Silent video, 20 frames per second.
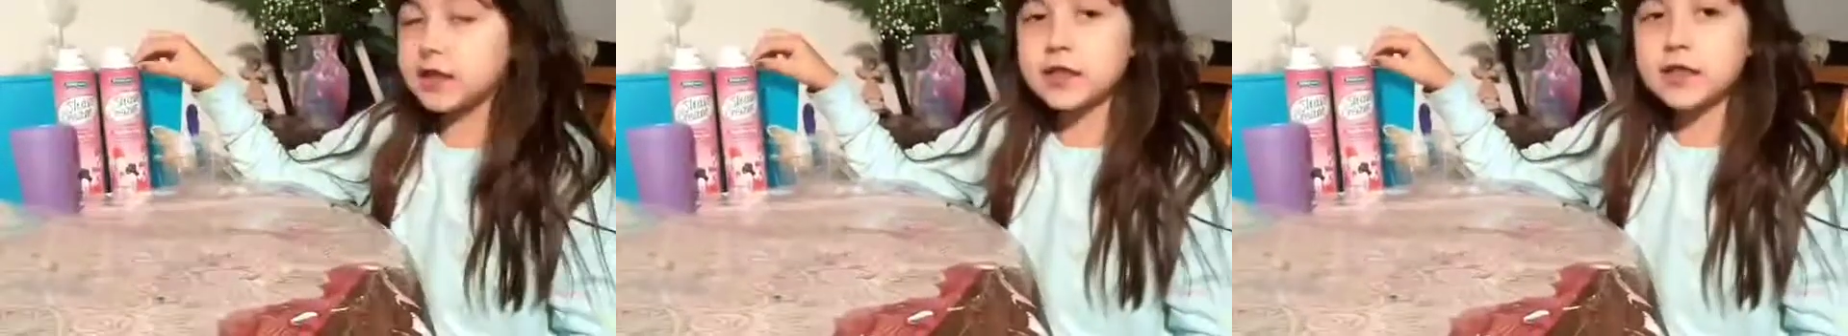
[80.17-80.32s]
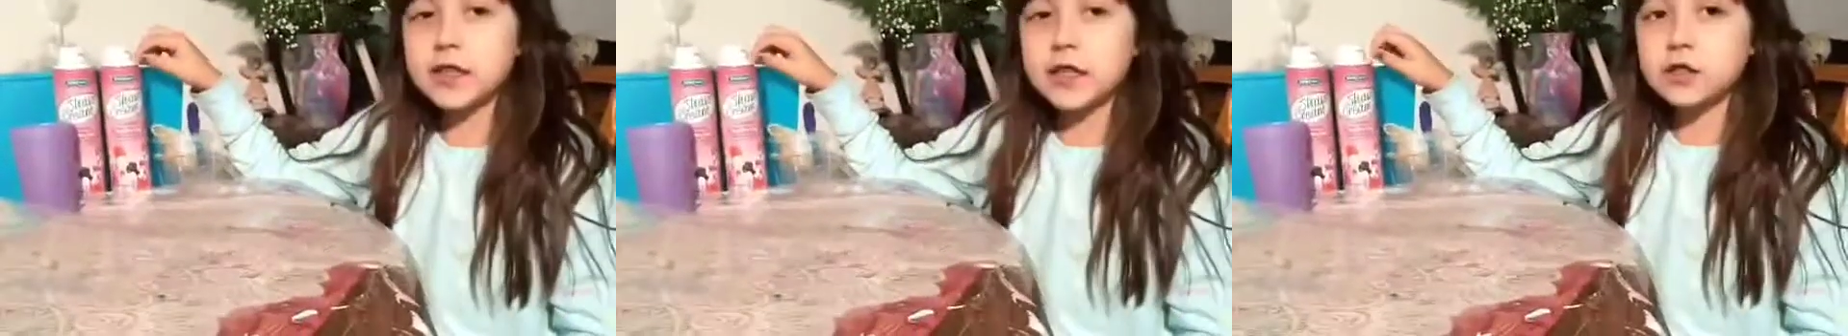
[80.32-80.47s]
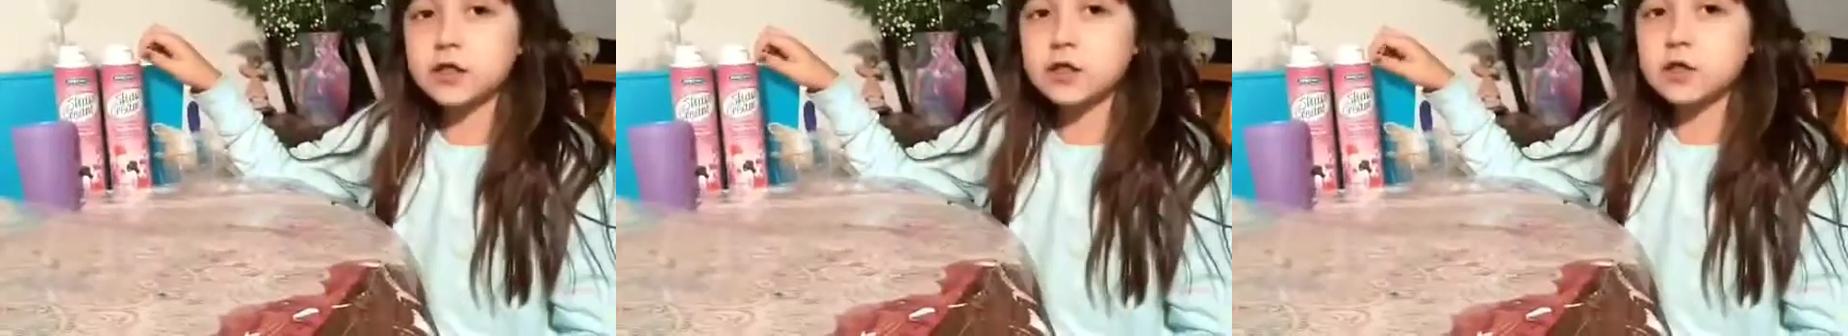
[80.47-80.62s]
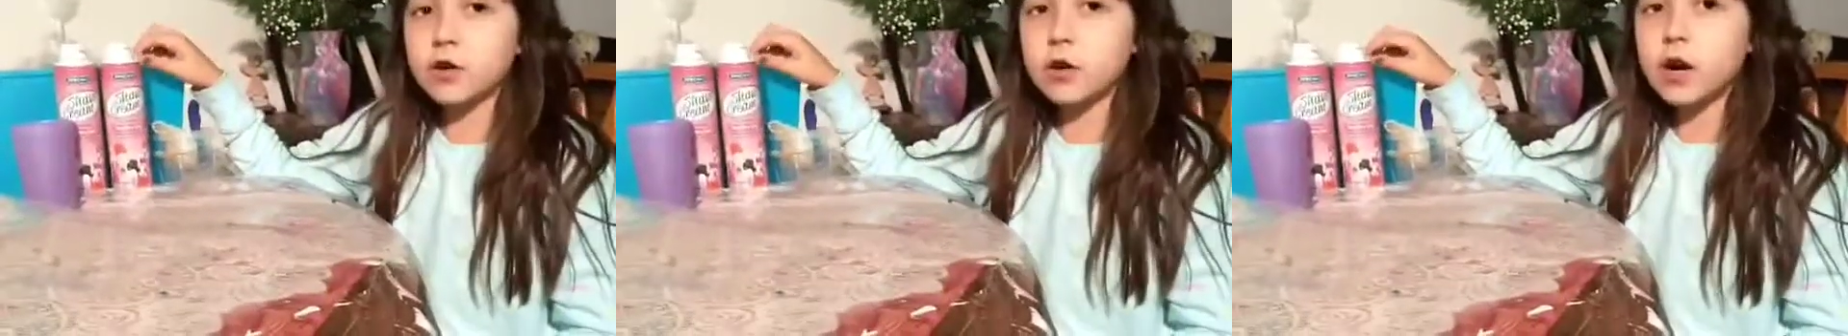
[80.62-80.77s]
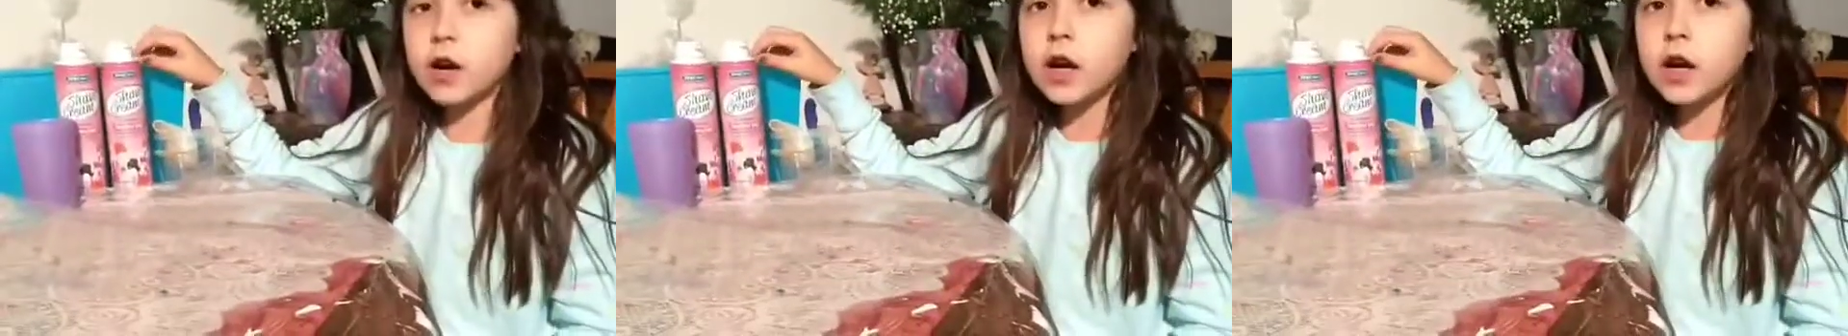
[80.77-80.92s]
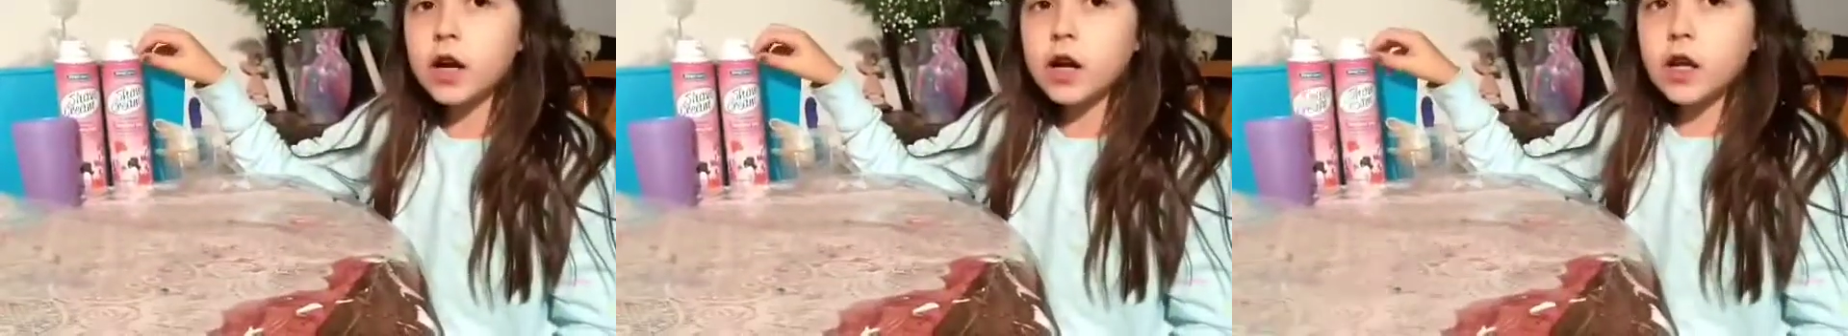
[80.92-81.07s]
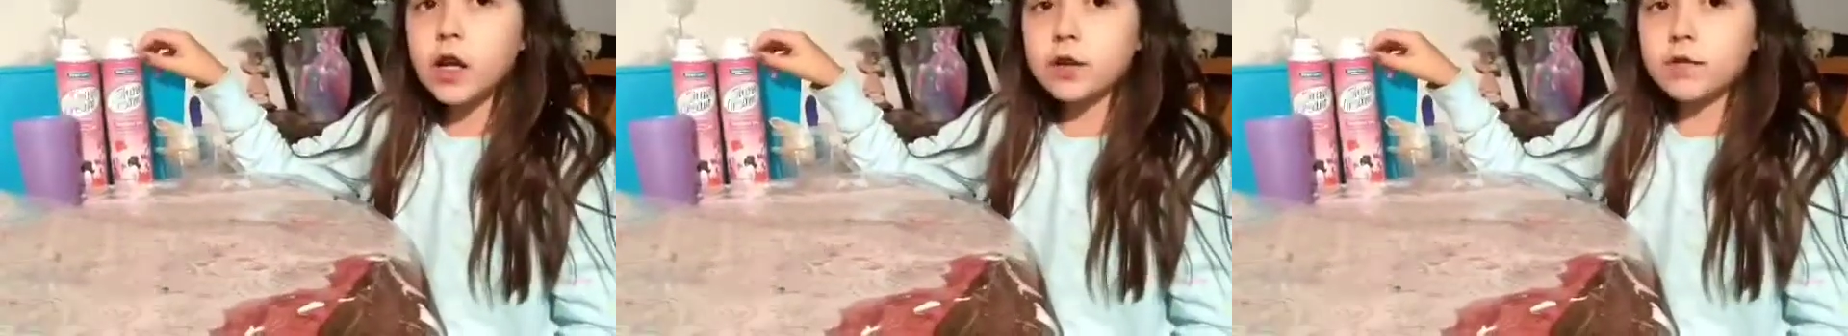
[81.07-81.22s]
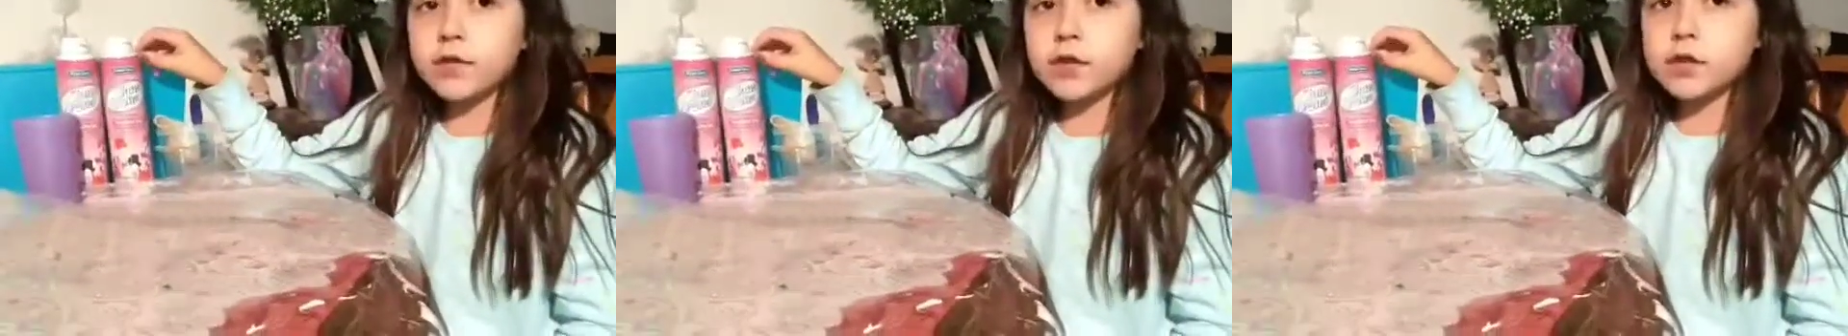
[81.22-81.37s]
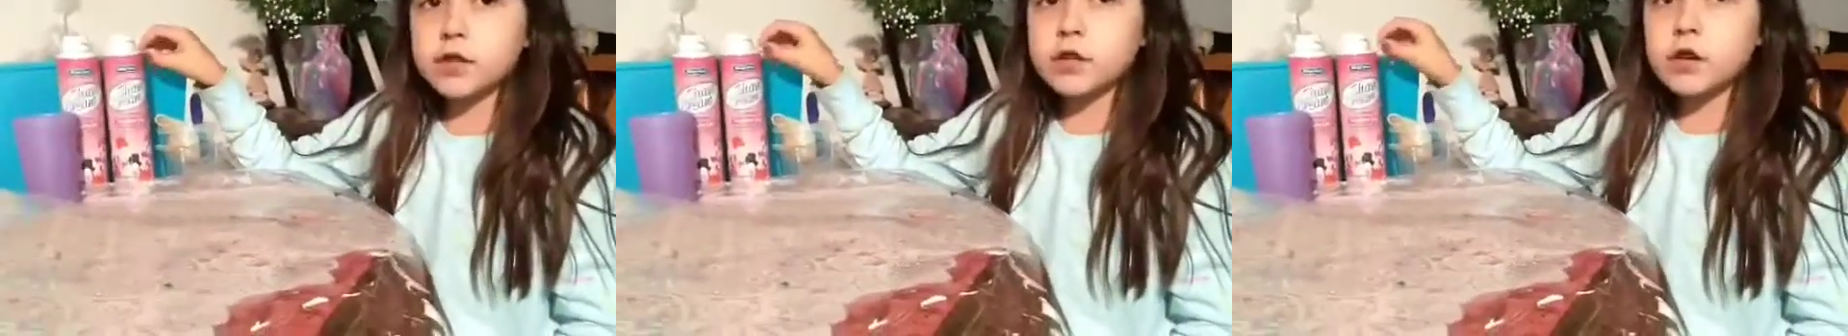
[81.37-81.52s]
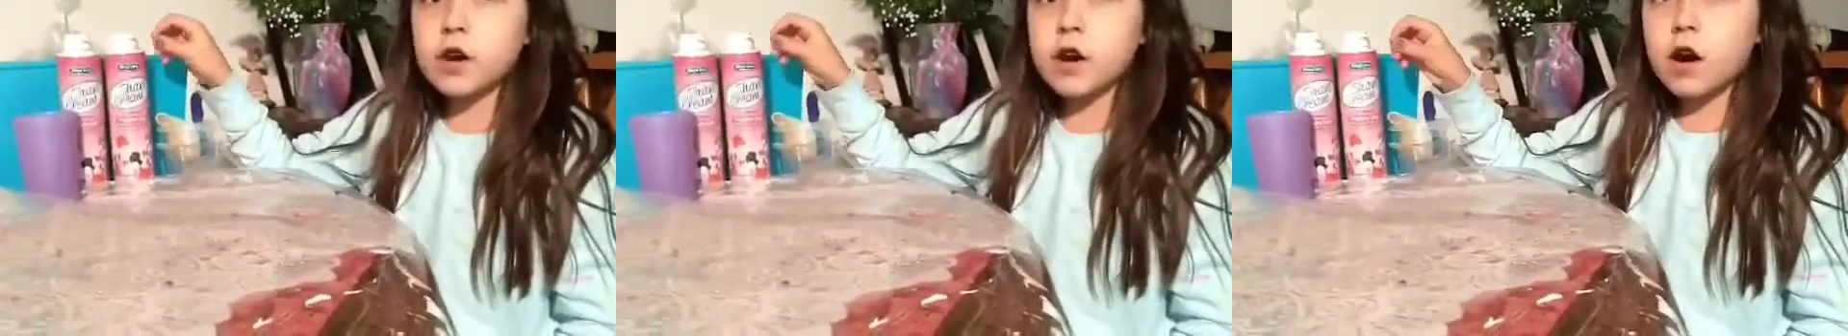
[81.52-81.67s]
store in
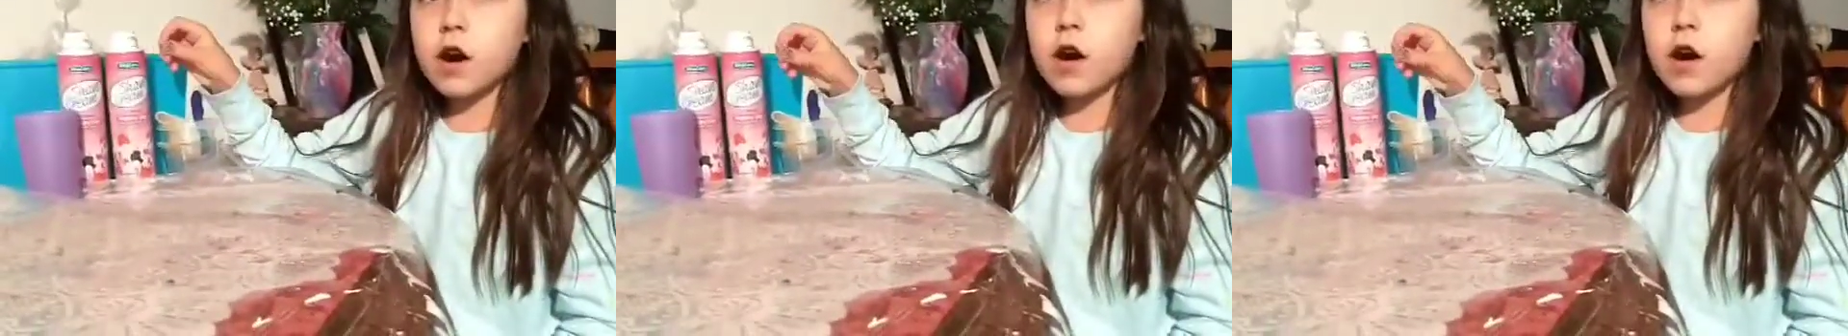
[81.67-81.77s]
Ventura.